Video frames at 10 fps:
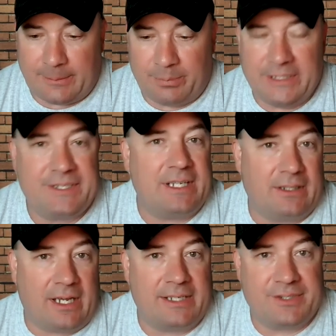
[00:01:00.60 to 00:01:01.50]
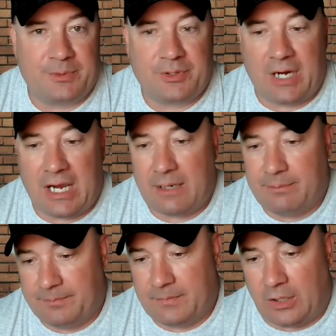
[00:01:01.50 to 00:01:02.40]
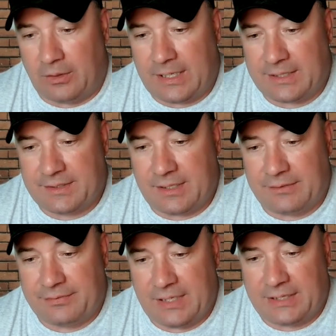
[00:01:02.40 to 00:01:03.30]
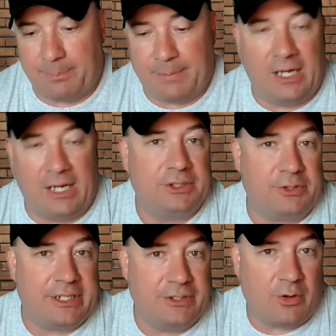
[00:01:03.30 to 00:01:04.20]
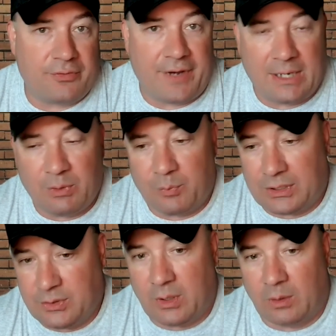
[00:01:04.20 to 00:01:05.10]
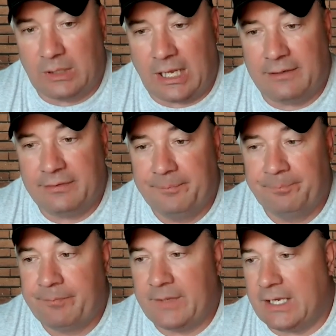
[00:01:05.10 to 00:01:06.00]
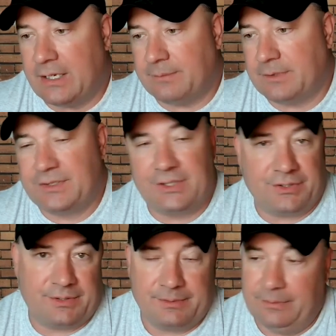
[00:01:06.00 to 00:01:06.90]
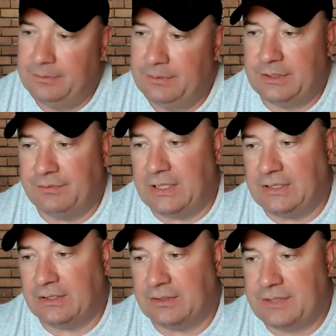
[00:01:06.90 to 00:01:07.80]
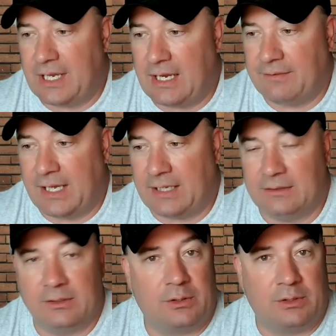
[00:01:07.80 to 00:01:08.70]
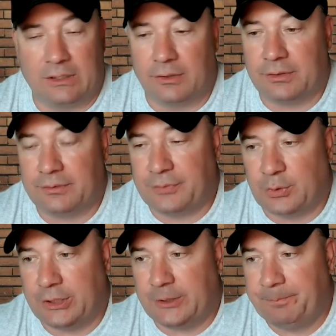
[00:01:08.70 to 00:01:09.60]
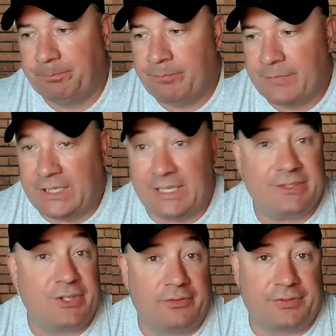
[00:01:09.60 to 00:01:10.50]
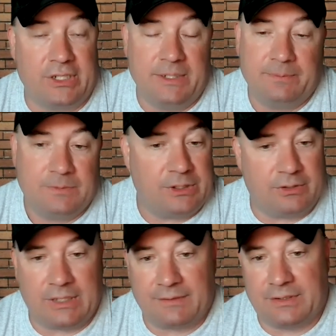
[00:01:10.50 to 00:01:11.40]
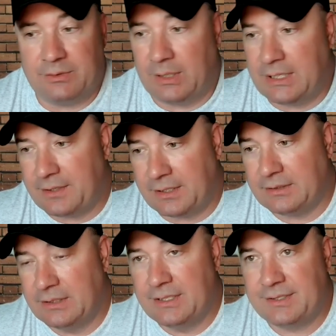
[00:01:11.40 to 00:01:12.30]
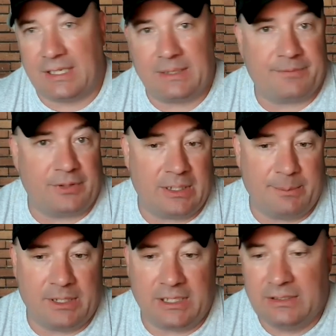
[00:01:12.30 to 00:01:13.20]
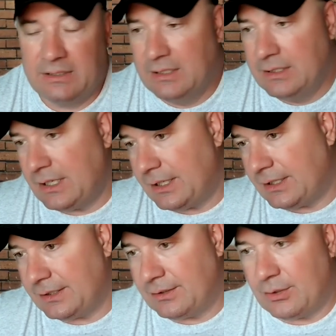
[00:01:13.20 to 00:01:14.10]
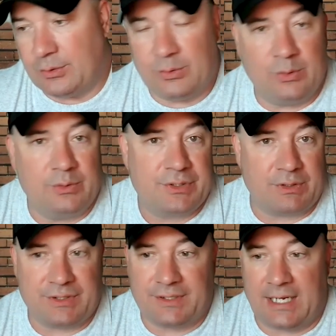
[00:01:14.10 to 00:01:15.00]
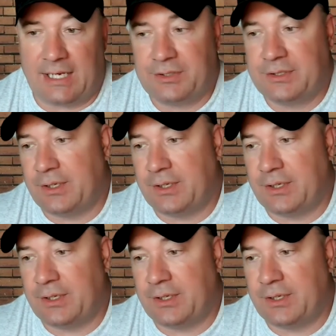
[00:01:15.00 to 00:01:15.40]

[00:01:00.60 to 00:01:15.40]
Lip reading: Please hit like and subscribe, all that stuff. Hit the bell. You'll get notified when we do go live. And it's just convenient to have that little alert for you. And it's all free. You don't have to do anything. Sign up for anybody. No strings attached.